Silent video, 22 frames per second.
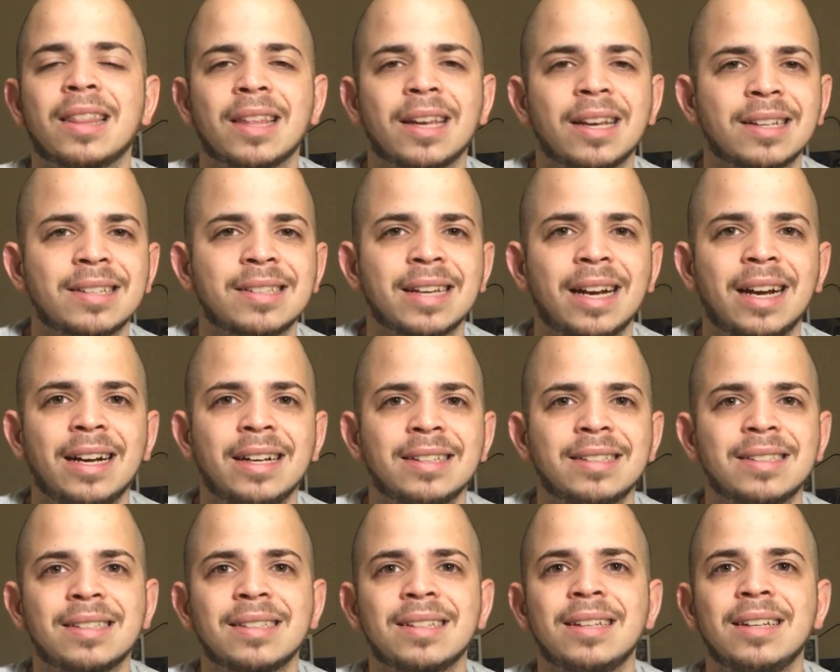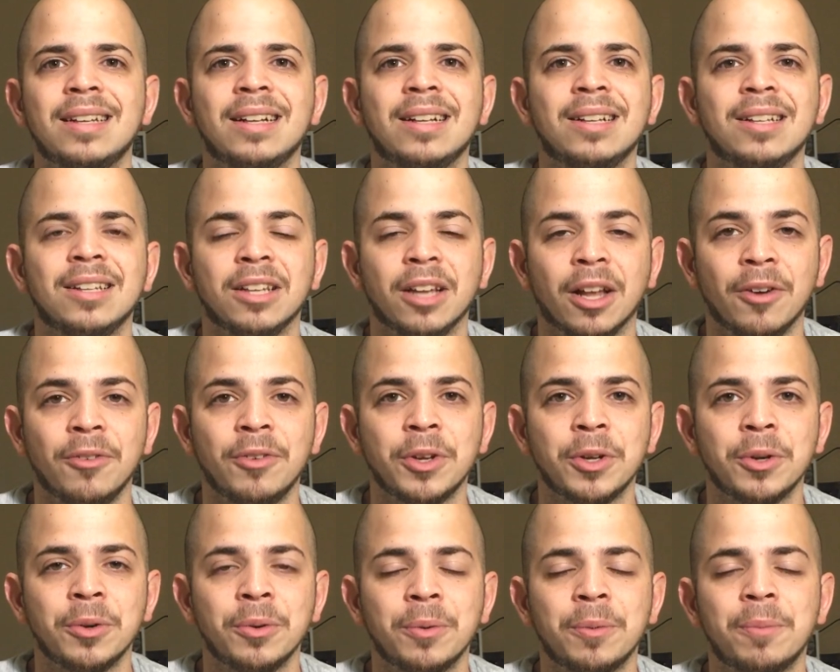Thanks, guys. Love
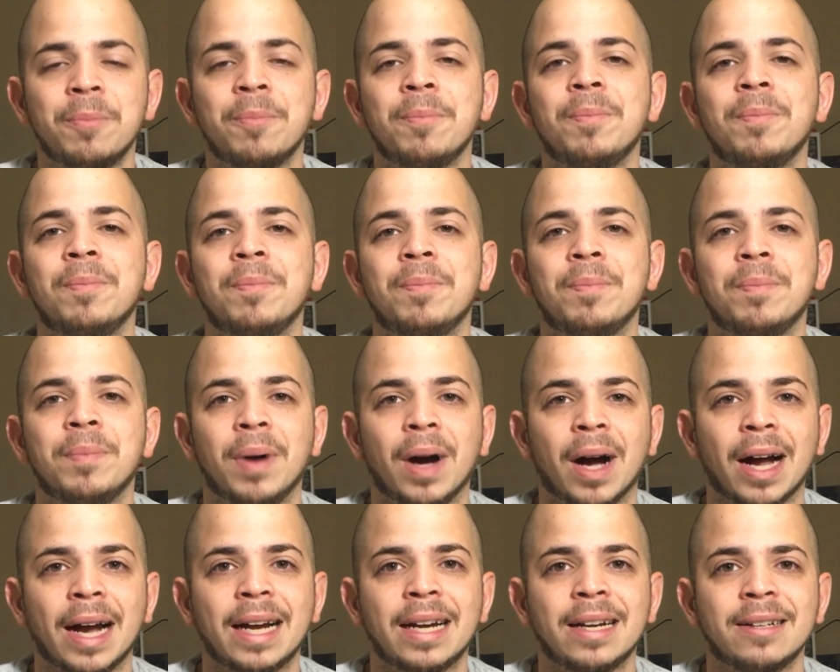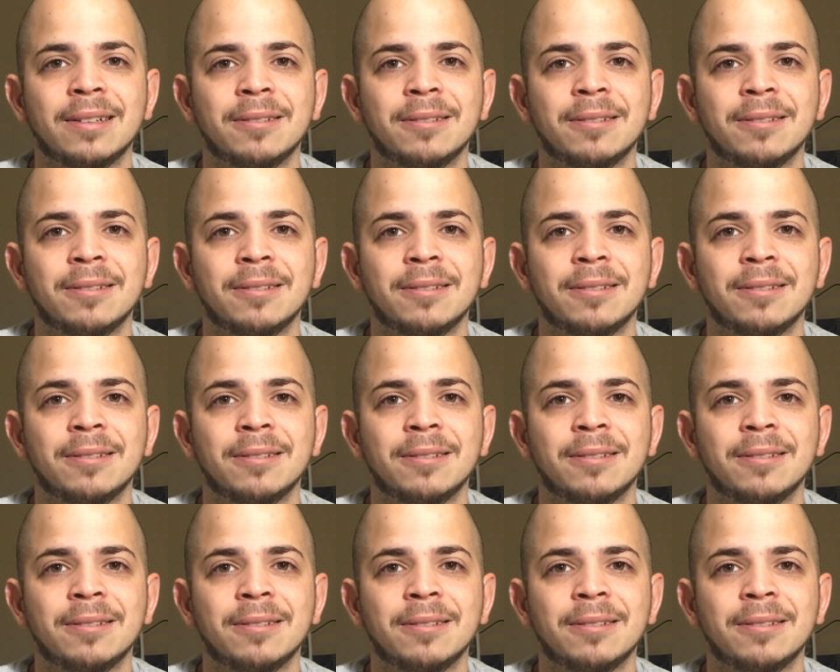you. Bye.